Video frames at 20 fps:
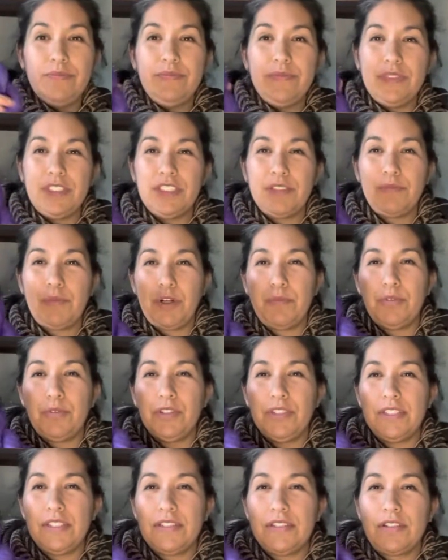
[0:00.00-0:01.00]
This purple
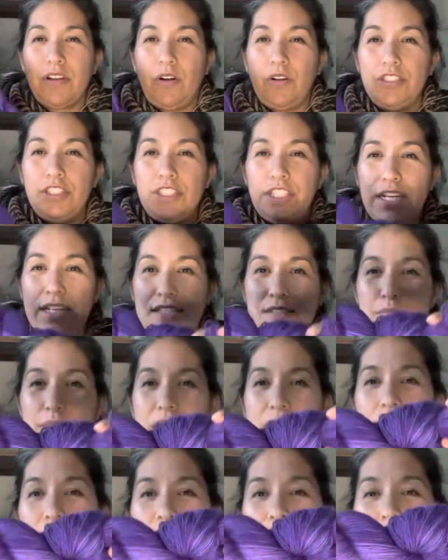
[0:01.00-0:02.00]
is called
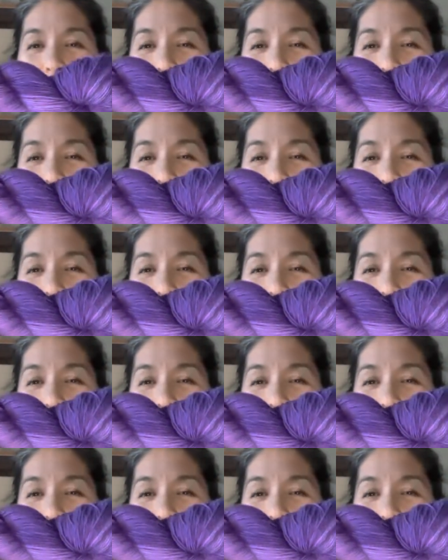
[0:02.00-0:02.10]
Jasmine